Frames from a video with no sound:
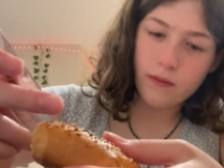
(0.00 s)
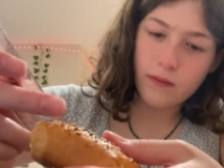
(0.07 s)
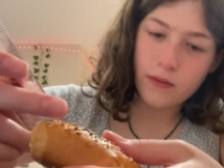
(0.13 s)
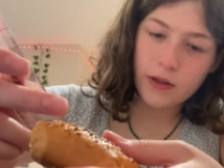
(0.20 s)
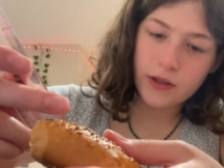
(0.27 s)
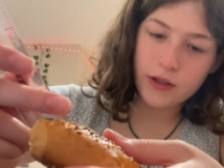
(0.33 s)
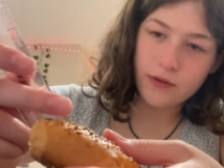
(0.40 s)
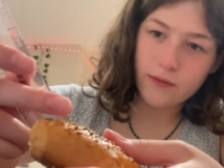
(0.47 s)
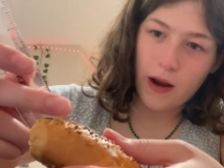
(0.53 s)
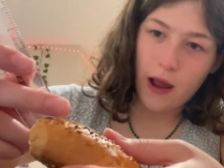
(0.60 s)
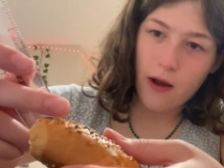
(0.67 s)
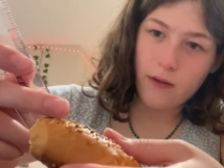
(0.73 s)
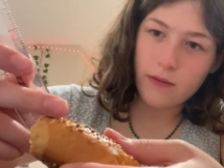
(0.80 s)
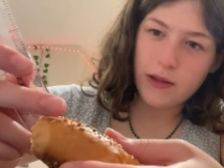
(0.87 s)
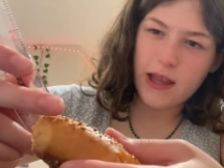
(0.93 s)
Let's just
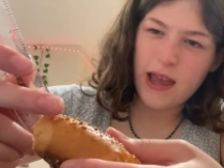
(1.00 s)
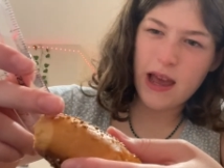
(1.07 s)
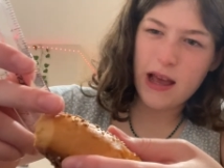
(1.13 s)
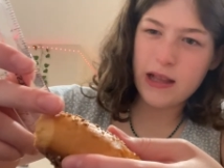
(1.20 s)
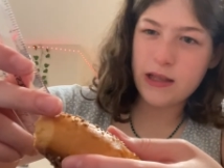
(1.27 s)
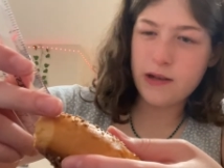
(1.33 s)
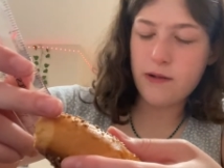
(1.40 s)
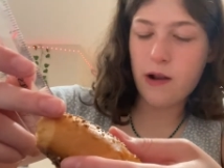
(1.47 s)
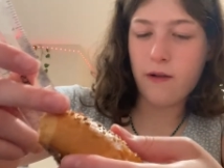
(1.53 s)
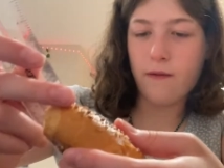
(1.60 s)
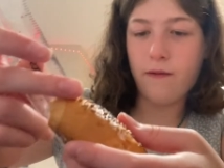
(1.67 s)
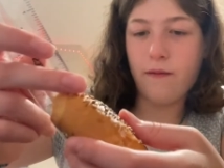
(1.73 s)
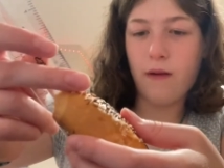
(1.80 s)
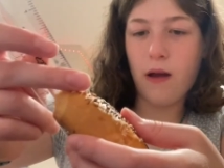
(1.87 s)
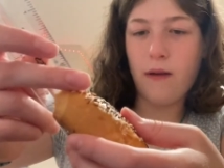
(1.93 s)
round. Yeah, it's around
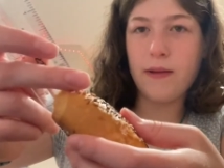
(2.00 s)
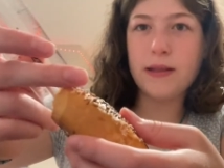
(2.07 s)
5.